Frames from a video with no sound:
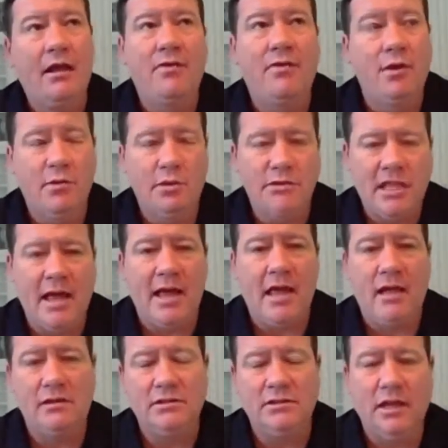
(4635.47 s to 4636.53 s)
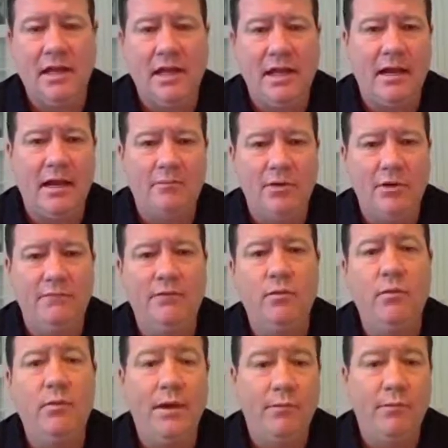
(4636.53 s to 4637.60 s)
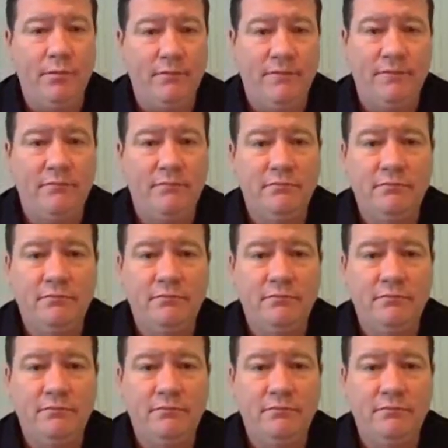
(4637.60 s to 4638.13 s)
there was a house that had a beautiful red roof.